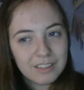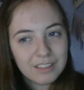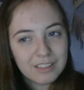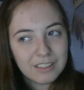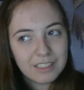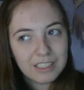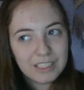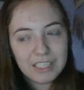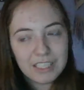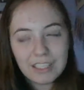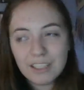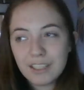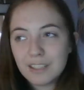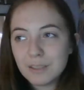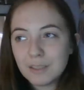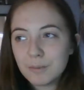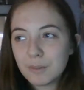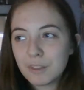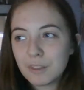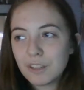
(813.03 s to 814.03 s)
yeah,
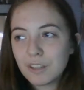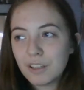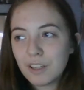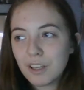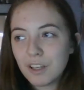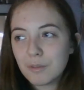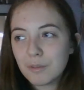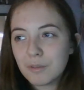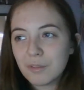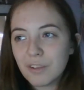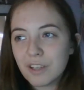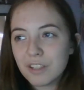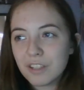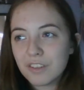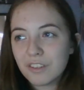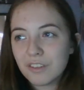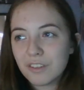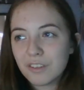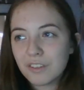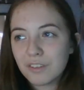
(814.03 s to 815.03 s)
I hope the
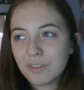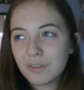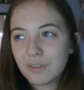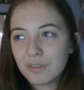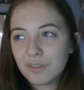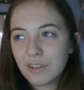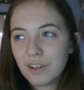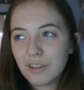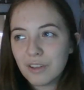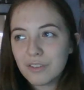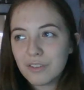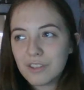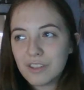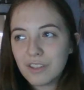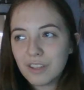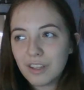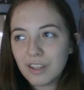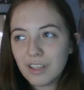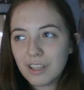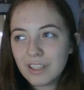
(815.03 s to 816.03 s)
writers are sort of go
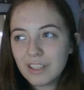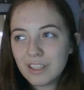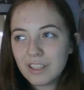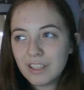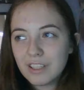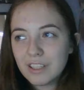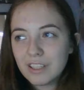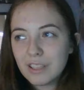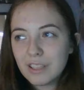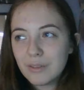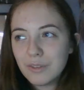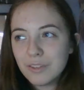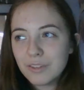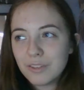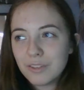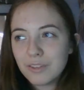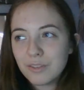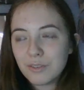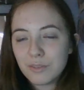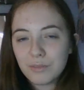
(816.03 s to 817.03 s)
to, like, there
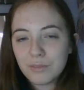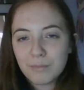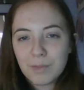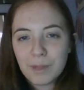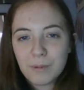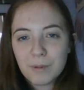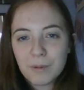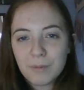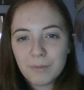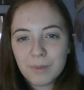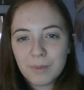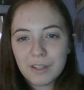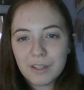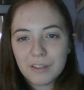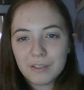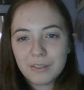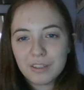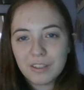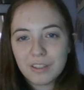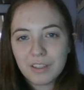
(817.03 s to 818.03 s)
was a sort of moment
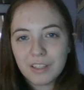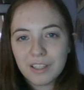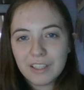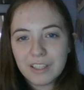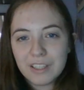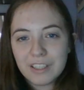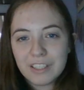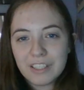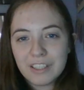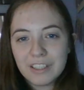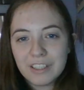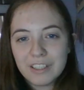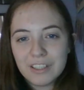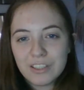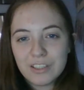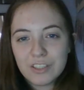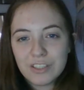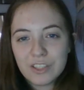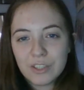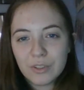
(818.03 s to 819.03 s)
where it was like,
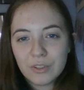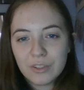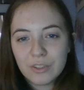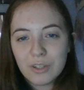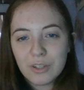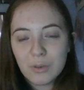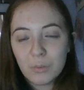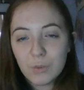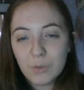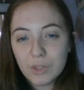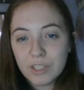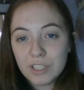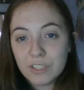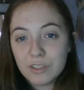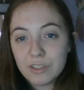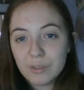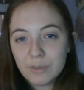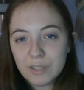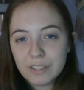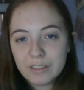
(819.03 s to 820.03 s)
Sean, what are you
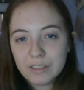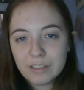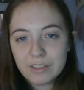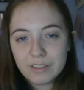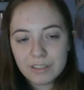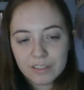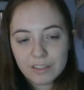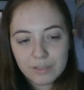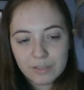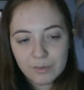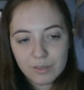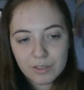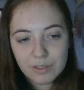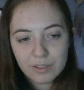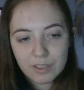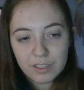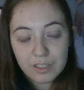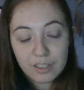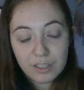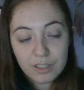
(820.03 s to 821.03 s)
doing? And then he was
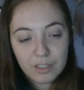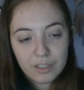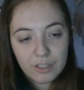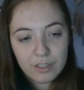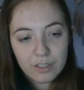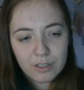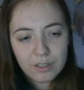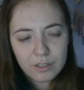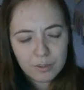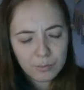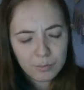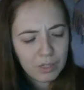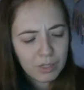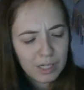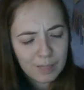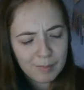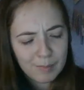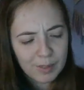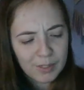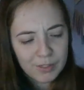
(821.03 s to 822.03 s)
like,
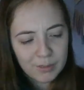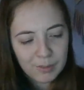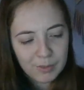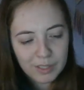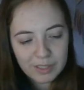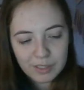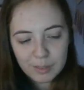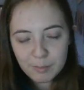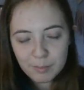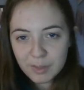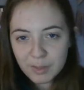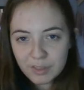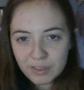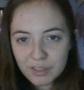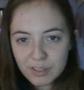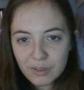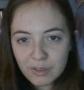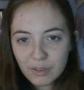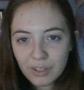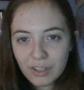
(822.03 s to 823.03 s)
what am I doing? But
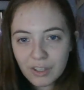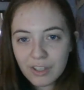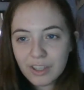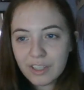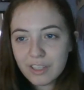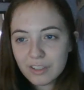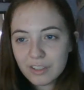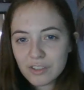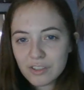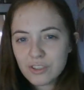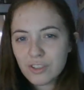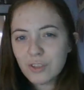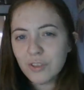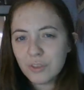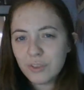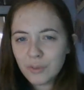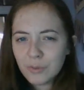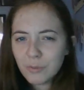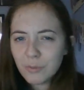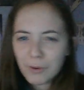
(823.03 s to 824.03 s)
still, like,
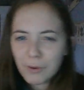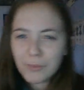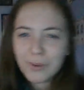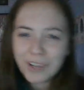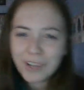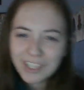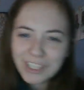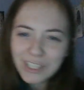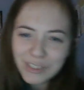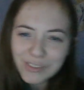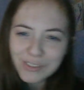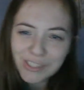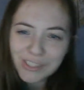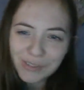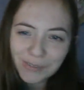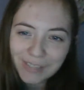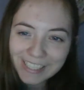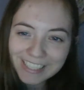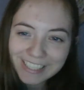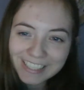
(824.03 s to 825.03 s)
Jean, what were you
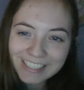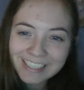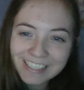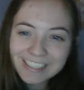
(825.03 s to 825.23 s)
doing?